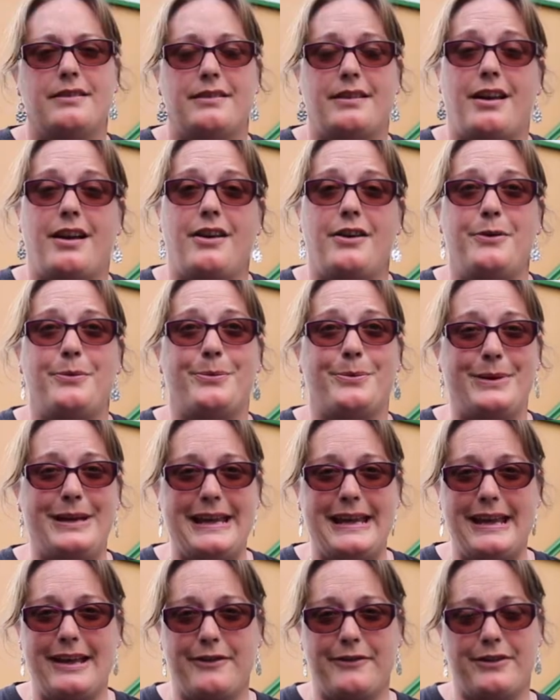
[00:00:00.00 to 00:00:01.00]
So
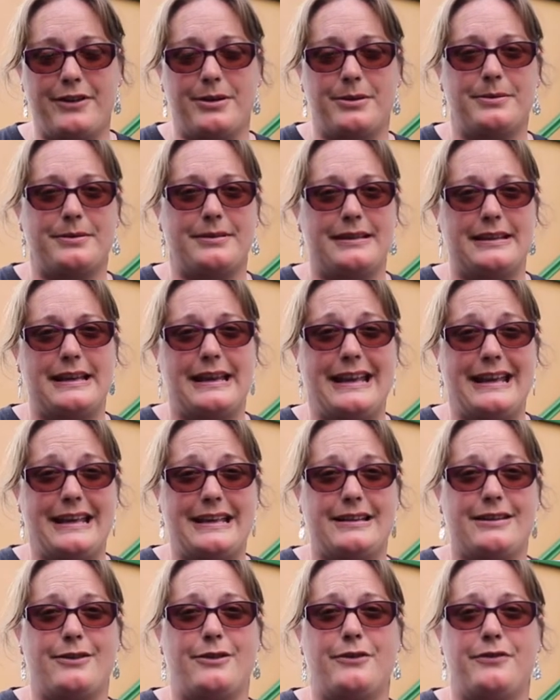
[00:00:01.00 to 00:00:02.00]
we have come to the
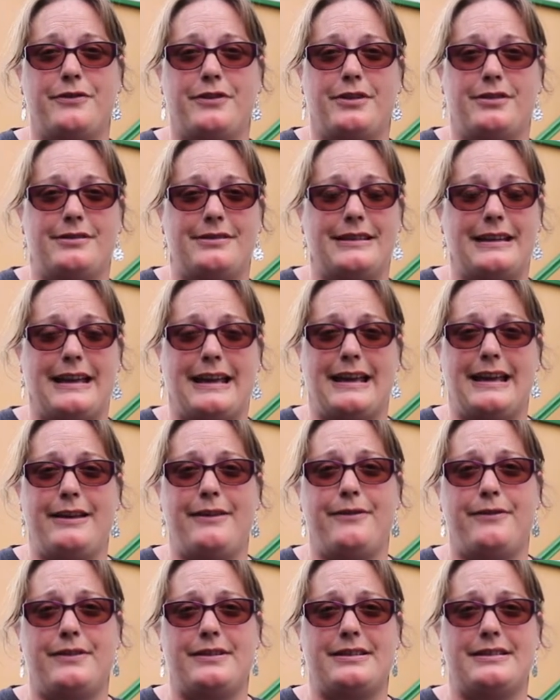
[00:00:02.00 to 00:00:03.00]
end of our day
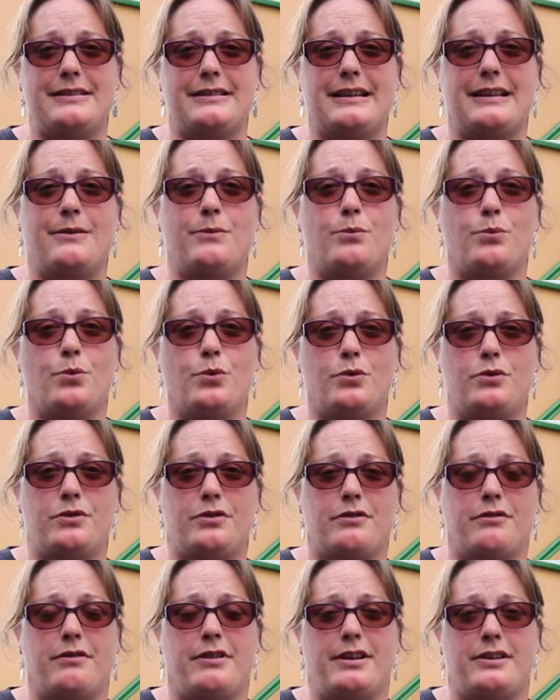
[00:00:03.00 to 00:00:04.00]
visiting
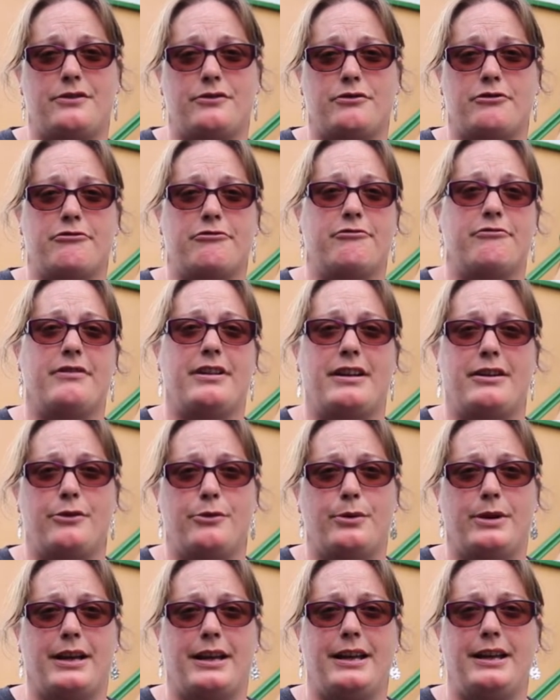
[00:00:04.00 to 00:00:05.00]
Watercress
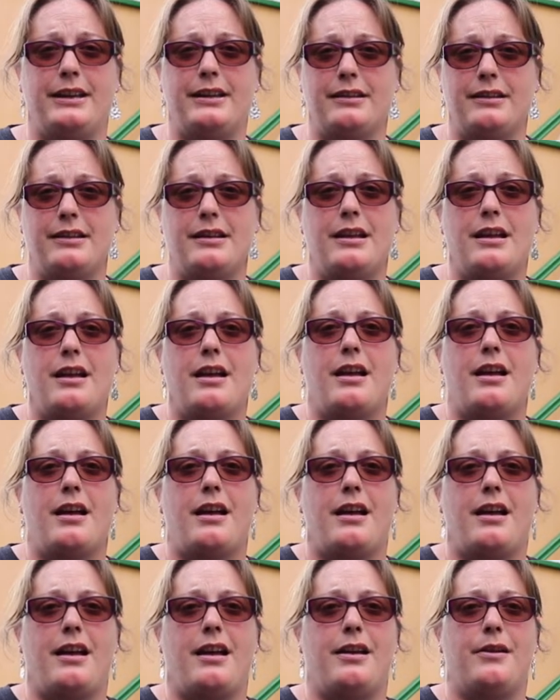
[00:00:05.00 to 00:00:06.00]
Railway.
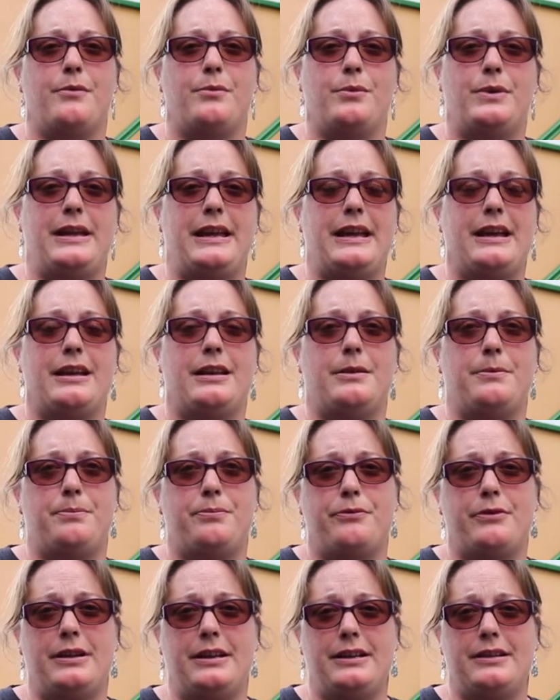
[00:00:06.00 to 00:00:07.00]
We had a
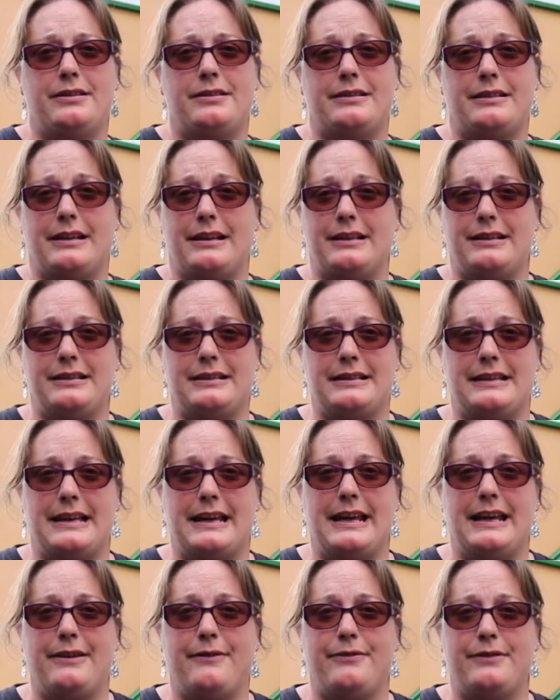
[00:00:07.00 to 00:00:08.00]
brilliant day
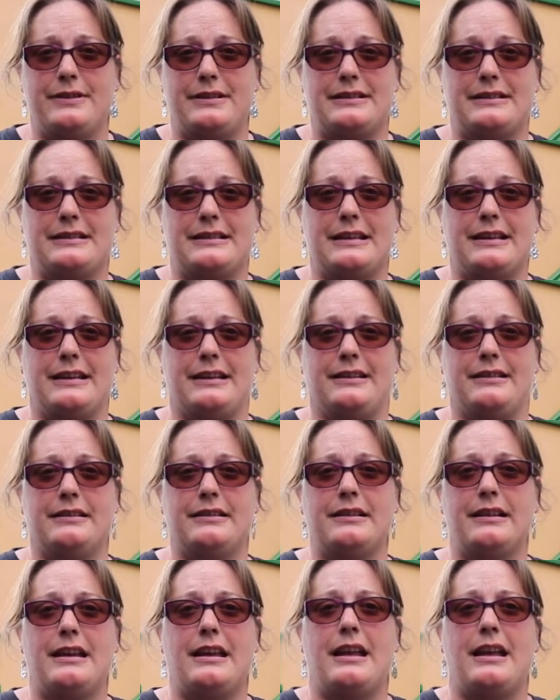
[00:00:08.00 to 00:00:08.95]
today visiting